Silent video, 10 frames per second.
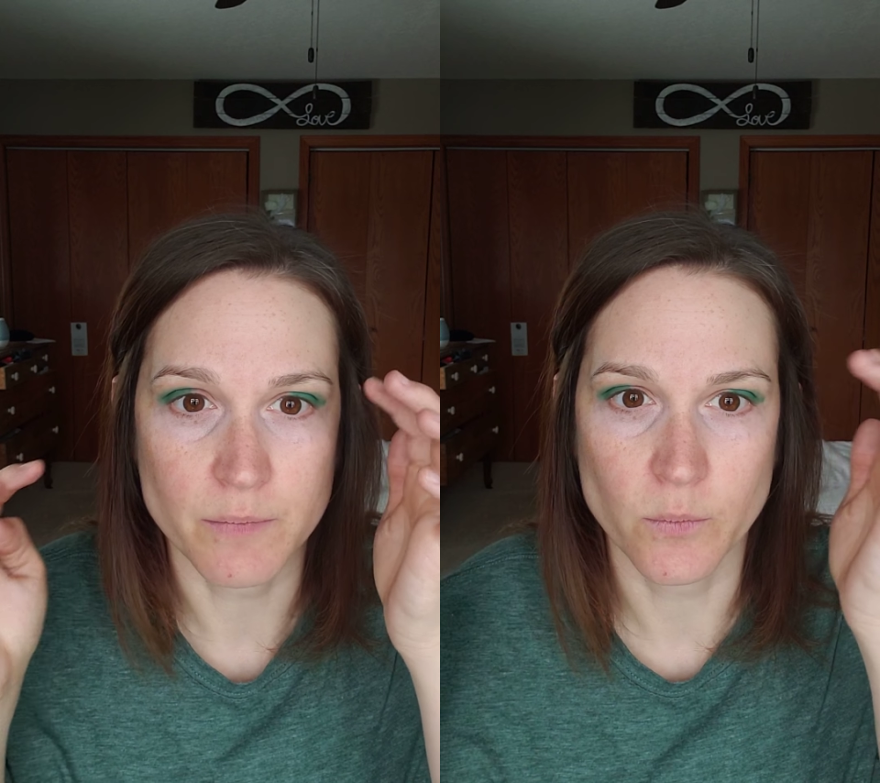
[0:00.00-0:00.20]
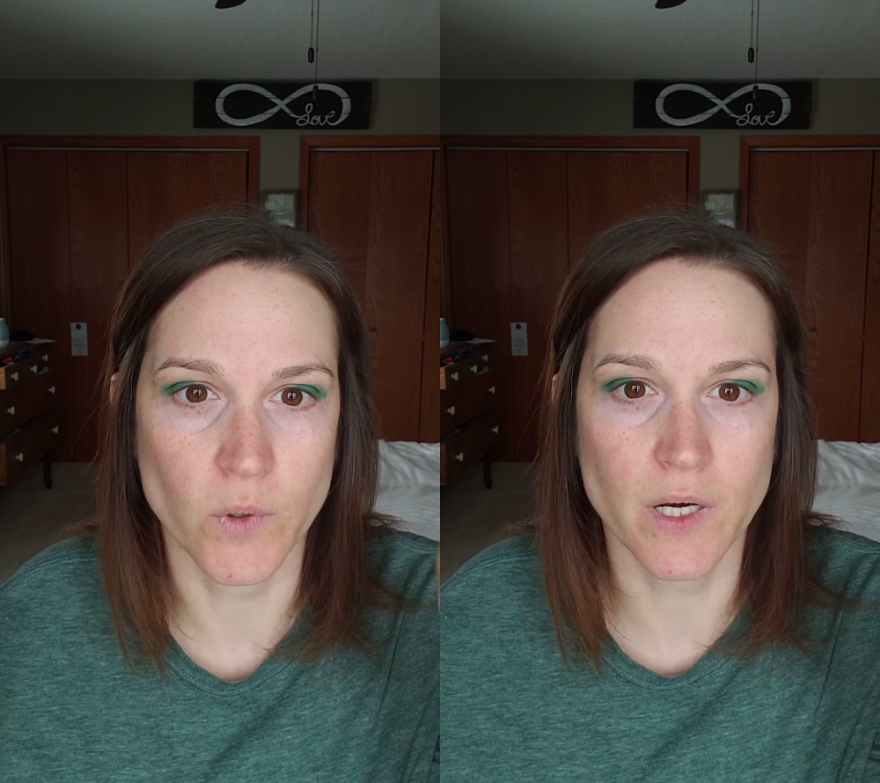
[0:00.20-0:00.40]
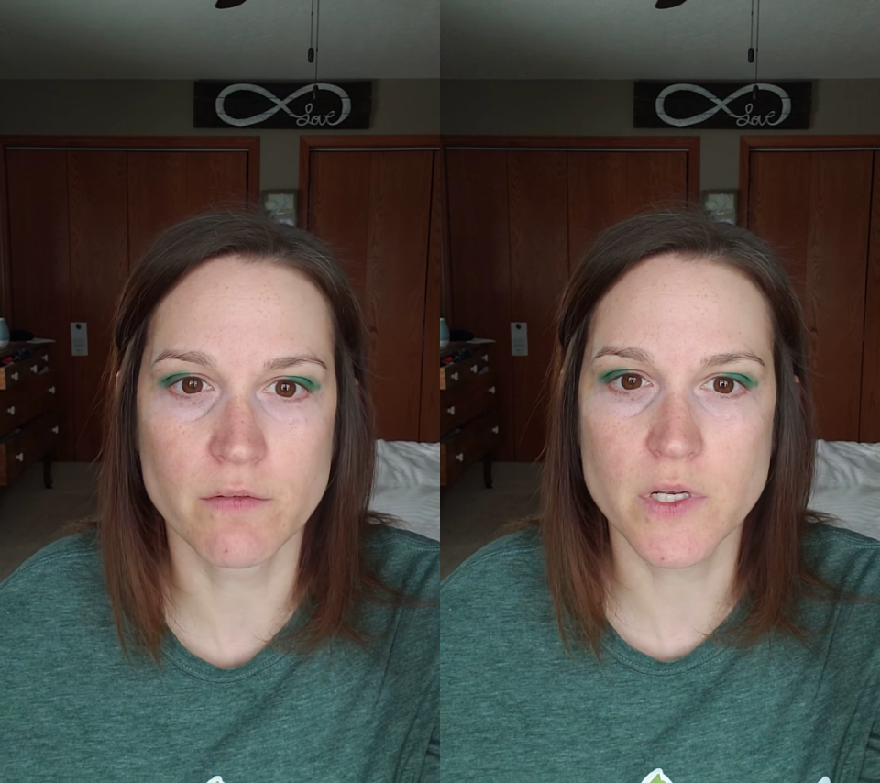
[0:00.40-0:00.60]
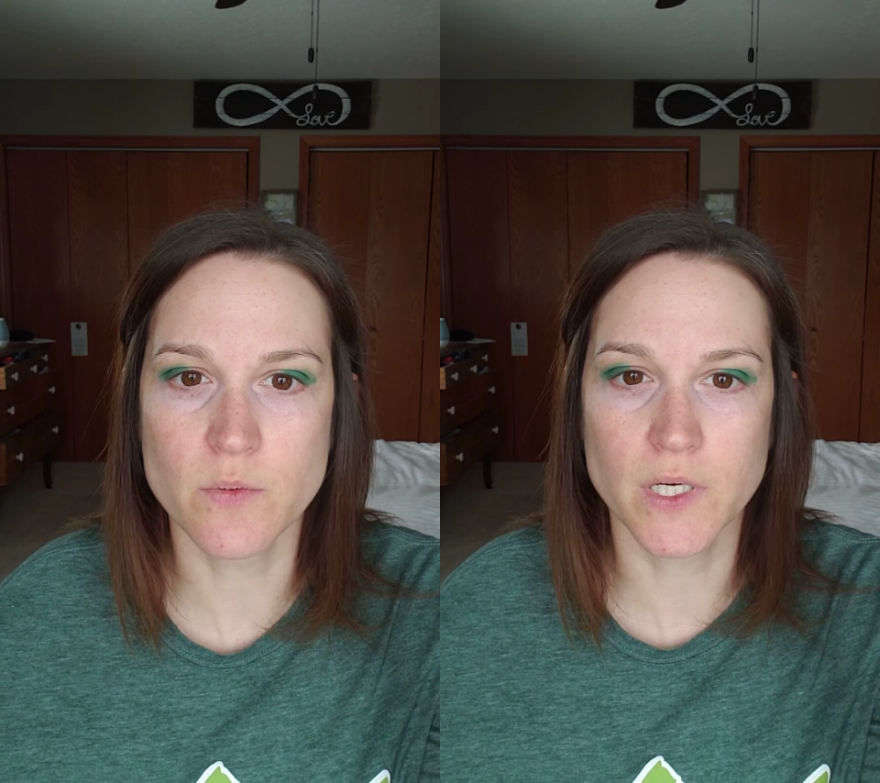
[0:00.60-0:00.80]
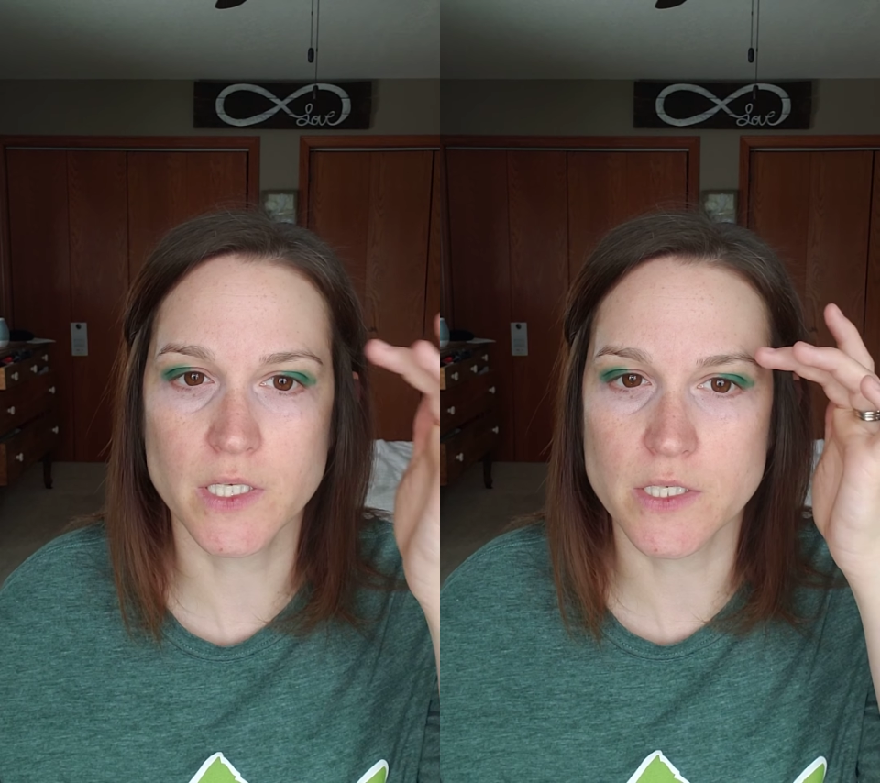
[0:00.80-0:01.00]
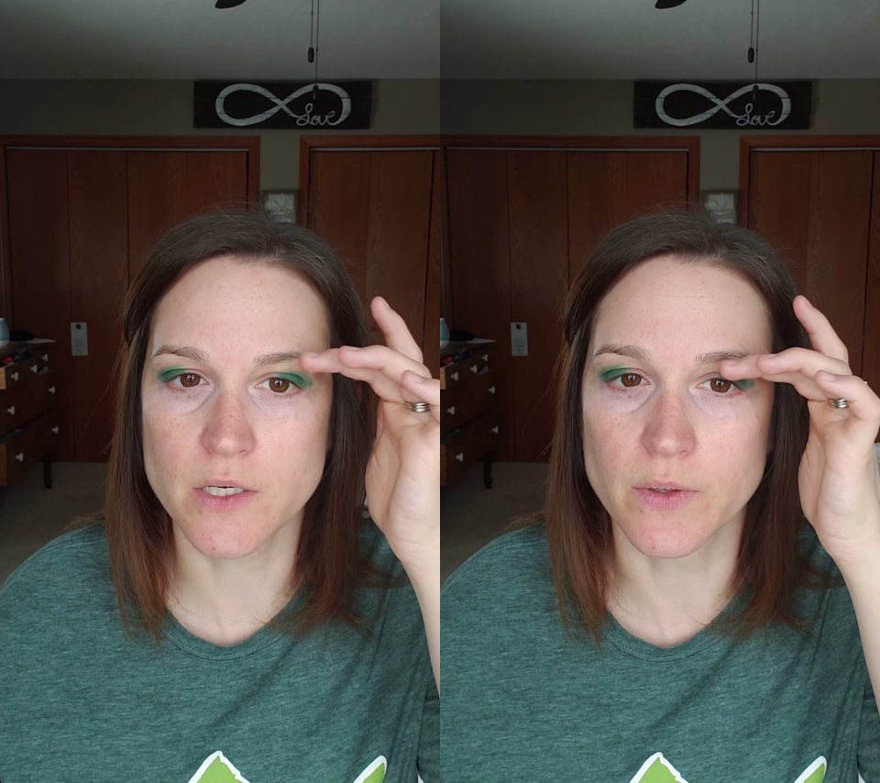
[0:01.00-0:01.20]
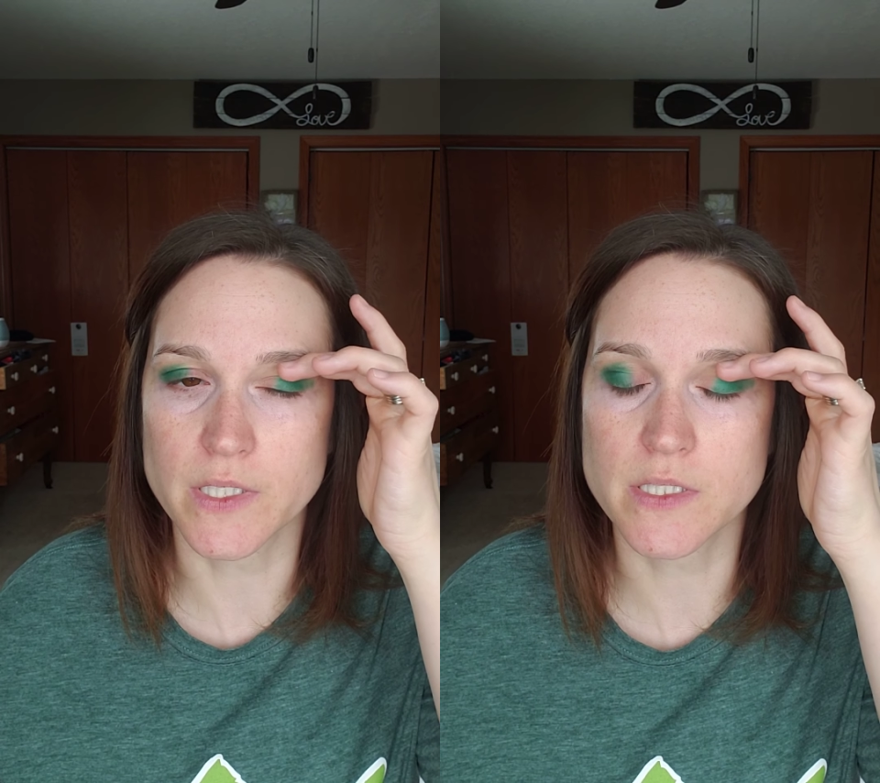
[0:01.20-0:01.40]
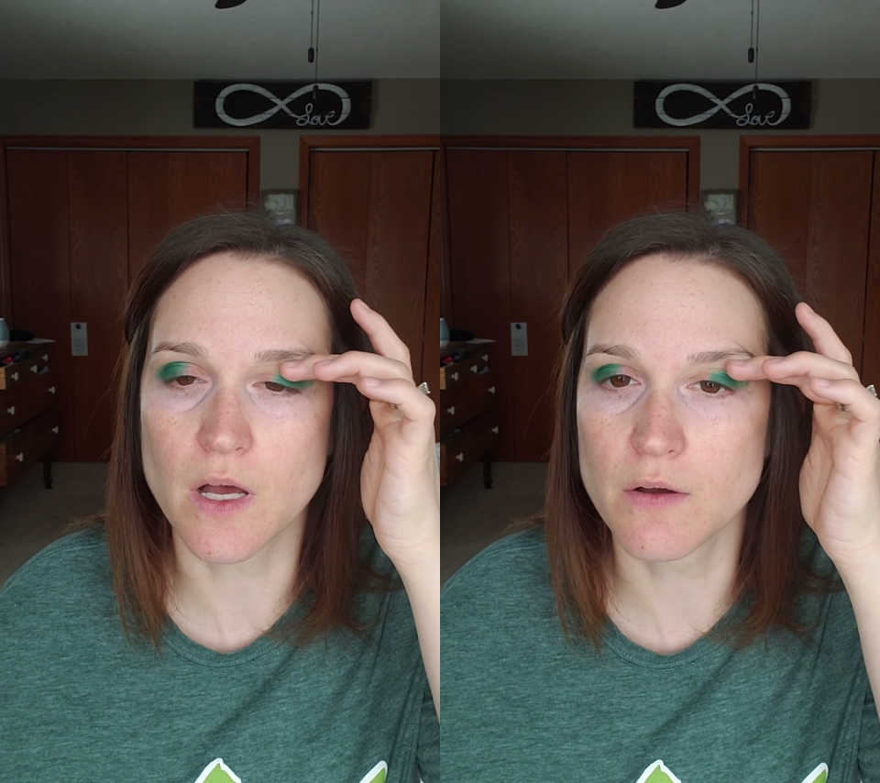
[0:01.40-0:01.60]
Whatever you want to do.
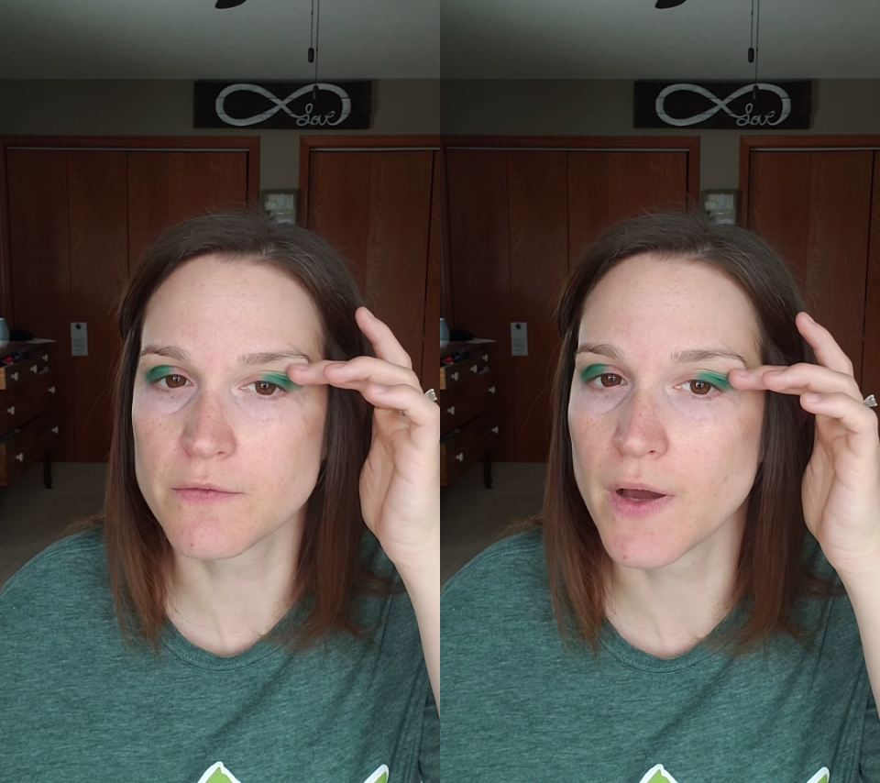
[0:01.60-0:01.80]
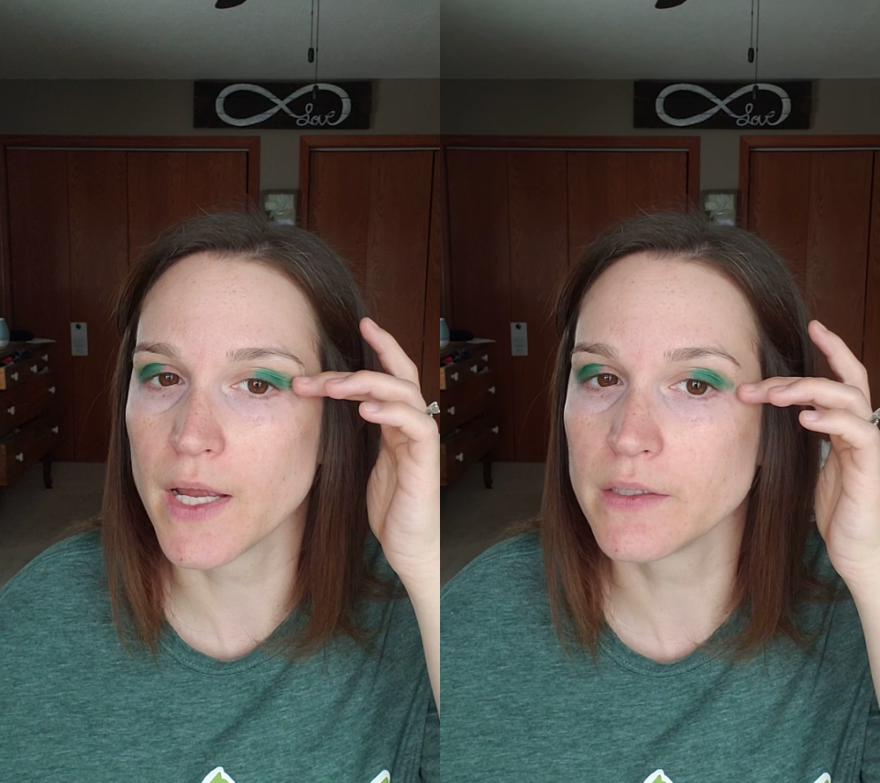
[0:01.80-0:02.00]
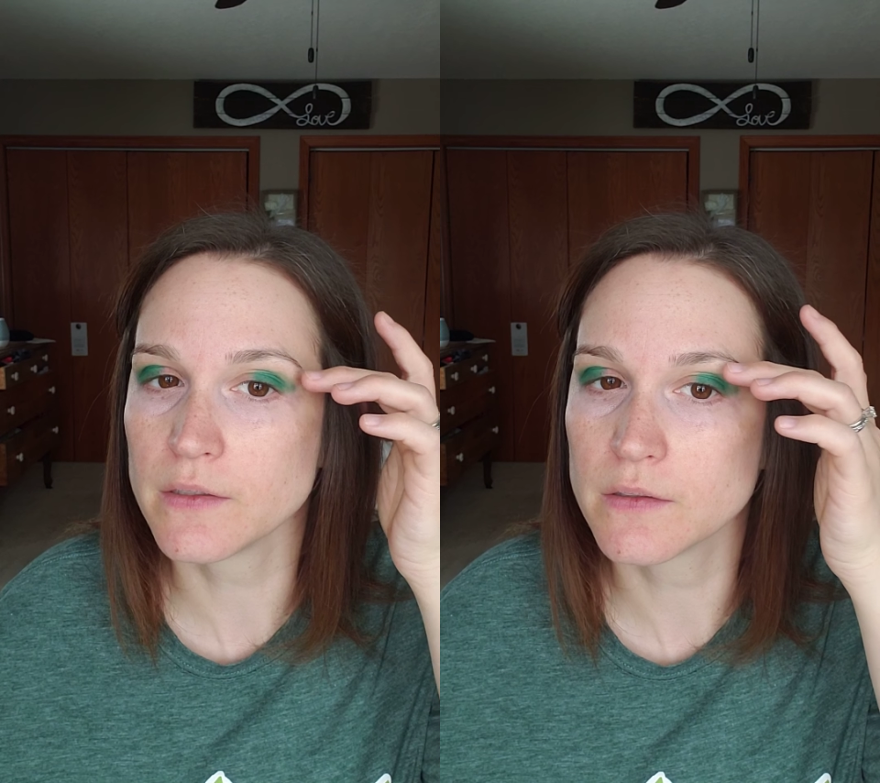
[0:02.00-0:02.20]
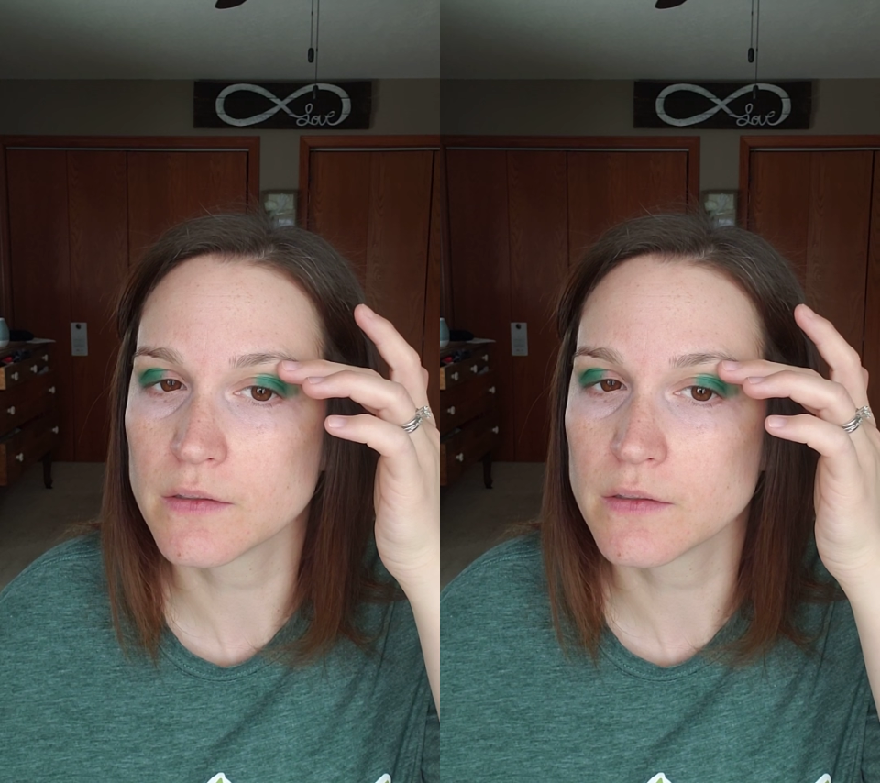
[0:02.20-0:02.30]
It's all fun.